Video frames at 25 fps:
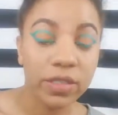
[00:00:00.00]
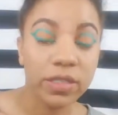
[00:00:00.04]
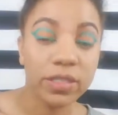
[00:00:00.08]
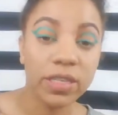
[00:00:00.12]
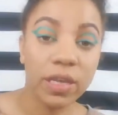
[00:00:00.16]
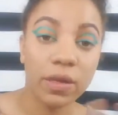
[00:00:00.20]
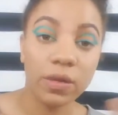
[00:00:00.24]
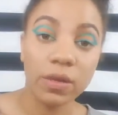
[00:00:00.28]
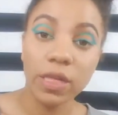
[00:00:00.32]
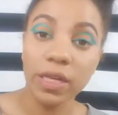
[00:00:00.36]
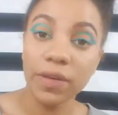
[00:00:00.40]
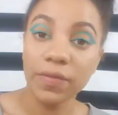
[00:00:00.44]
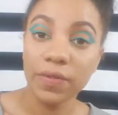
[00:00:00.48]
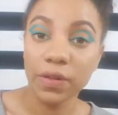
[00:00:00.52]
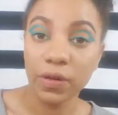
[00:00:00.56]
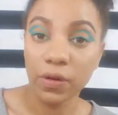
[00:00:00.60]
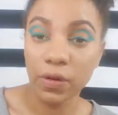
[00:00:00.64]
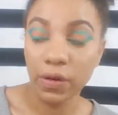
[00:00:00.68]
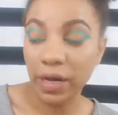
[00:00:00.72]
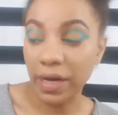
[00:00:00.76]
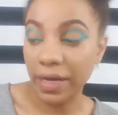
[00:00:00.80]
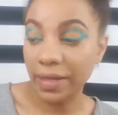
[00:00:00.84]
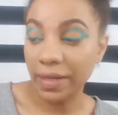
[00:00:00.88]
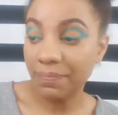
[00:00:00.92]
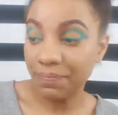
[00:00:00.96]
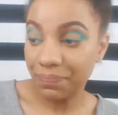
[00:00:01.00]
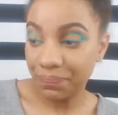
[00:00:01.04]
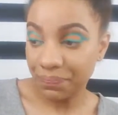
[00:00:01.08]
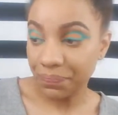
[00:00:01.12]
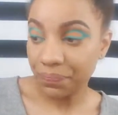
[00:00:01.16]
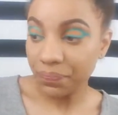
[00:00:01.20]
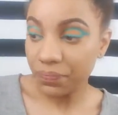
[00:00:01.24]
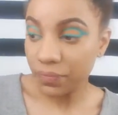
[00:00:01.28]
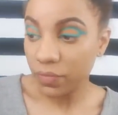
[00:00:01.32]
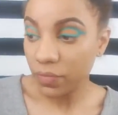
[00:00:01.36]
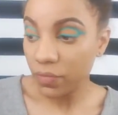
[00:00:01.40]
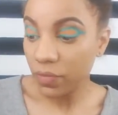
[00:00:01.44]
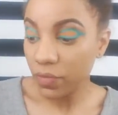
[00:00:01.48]
because I'll leave it on
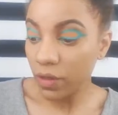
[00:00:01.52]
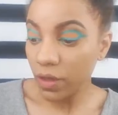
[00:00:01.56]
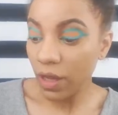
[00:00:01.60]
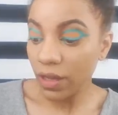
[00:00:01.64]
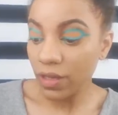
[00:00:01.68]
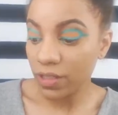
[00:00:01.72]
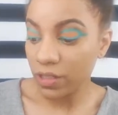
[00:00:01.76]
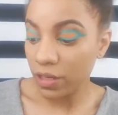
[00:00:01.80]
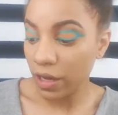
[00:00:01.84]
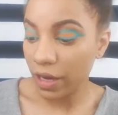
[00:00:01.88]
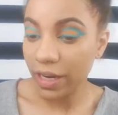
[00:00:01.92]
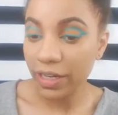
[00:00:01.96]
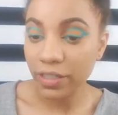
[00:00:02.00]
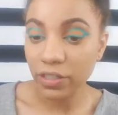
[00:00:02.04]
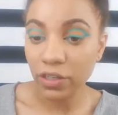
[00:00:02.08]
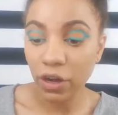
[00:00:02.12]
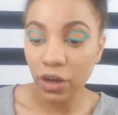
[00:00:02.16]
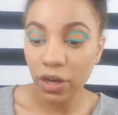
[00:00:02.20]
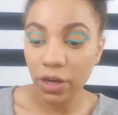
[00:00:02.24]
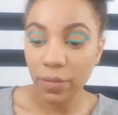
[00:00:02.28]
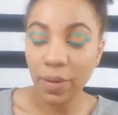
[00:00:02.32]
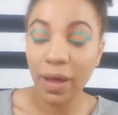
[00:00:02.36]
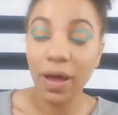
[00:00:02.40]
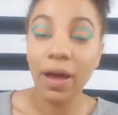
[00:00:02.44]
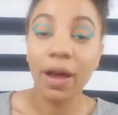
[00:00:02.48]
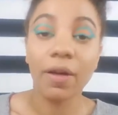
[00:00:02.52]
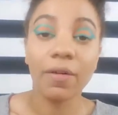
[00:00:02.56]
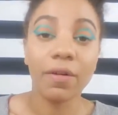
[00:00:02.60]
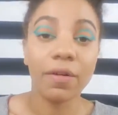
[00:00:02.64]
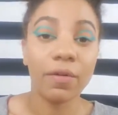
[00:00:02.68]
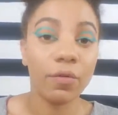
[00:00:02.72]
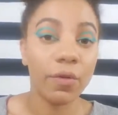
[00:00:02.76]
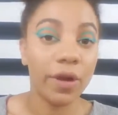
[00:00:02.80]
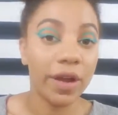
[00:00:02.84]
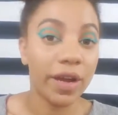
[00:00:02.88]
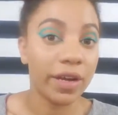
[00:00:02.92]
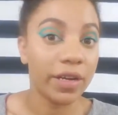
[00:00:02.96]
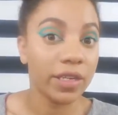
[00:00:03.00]
so I can talk about how
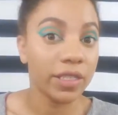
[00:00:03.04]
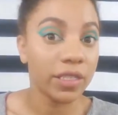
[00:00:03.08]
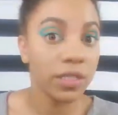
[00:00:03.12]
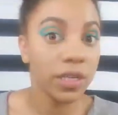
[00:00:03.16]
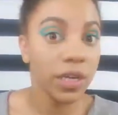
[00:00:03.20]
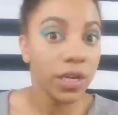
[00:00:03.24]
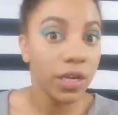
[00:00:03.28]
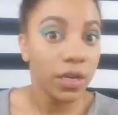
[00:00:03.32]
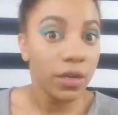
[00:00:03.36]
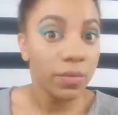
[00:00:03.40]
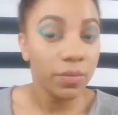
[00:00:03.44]
it wears.